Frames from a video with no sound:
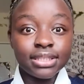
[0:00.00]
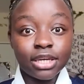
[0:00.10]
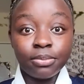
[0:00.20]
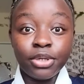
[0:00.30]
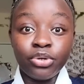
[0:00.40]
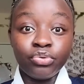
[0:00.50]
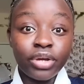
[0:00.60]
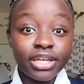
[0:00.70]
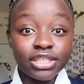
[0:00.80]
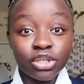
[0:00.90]
it could be
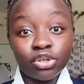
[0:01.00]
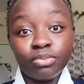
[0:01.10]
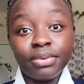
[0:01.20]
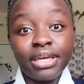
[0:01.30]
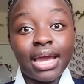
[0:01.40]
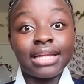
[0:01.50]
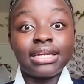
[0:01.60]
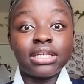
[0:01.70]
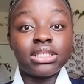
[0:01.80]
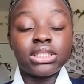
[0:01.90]
grades, it could be
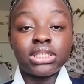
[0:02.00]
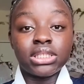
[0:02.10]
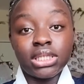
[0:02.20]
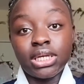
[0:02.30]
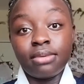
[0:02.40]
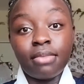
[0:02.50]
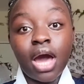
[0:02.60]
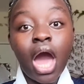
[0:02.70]
athleticism,